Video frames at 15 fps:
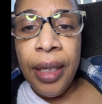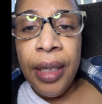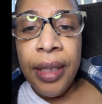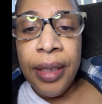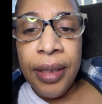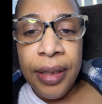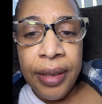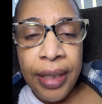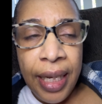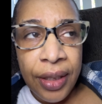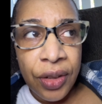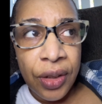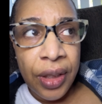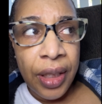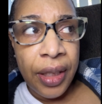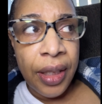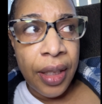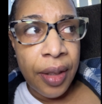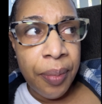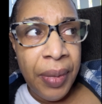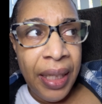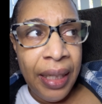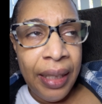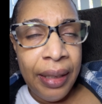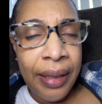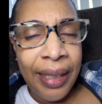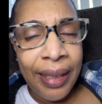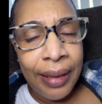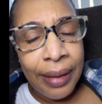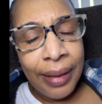He's actually a young man
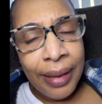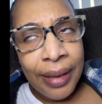that